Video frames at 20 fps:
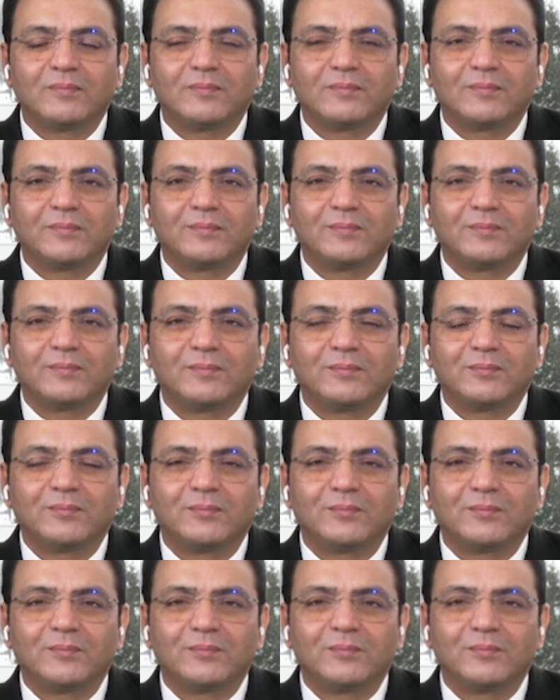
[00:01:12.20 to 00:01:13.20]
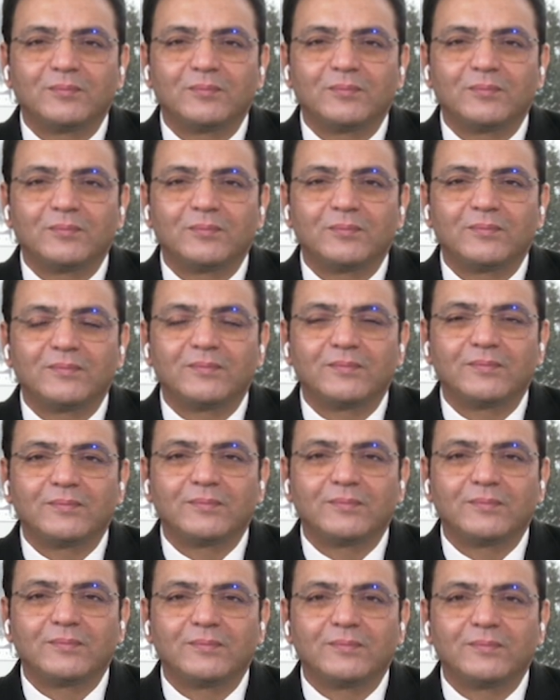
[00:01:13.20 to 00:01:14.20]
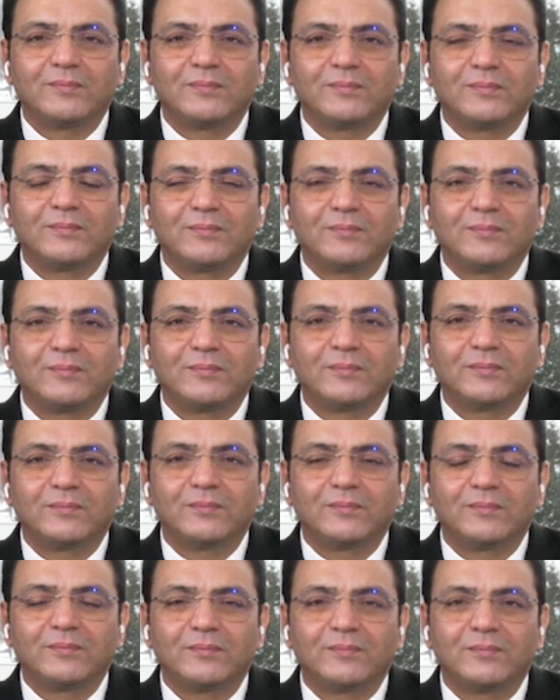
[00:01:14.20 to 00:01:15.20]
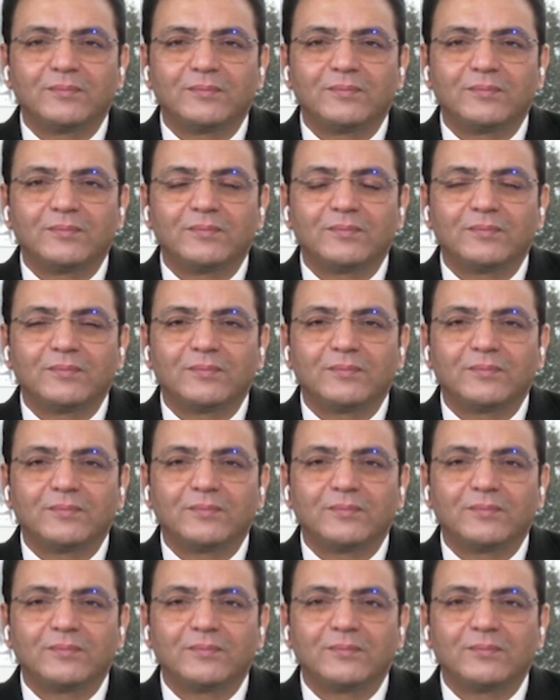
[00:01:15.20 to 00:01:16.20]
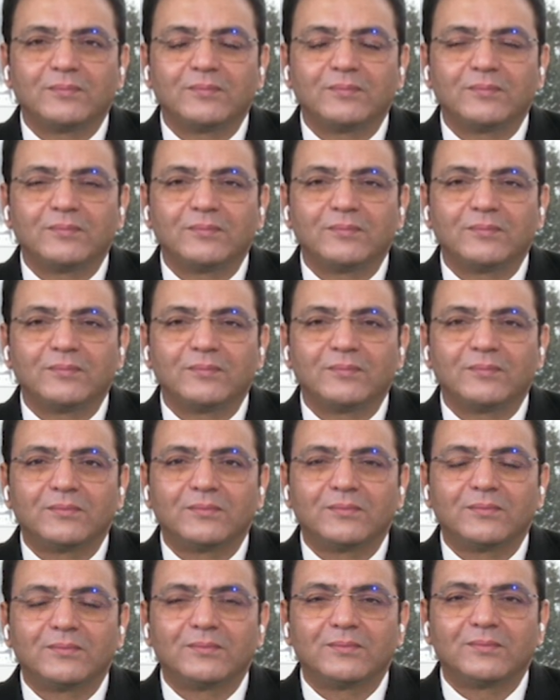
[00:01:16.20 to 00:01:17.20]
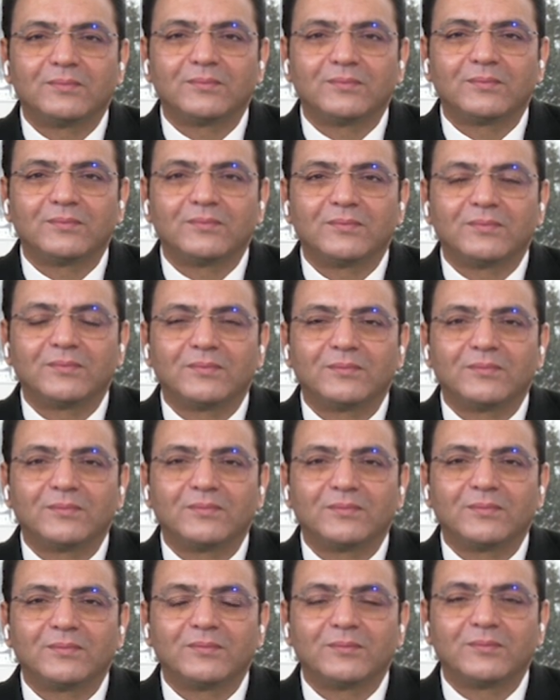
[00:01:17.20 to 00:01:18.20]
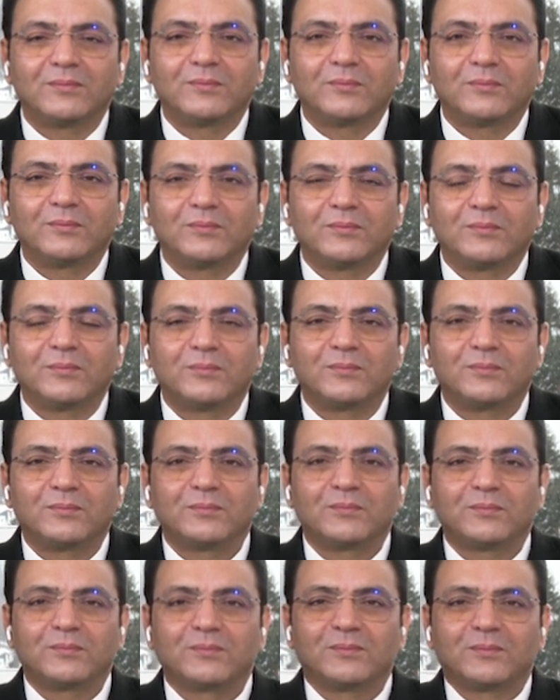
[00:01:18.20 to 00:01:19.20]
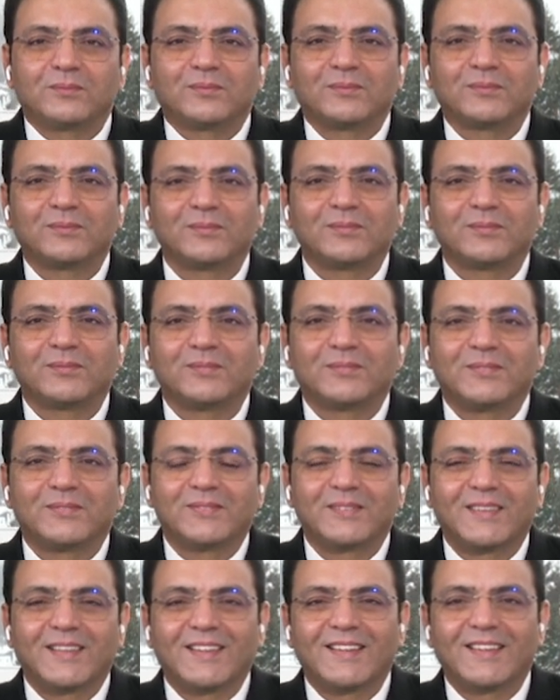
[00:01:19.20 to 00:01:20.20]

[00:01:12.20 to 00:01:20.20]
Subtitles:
(silent)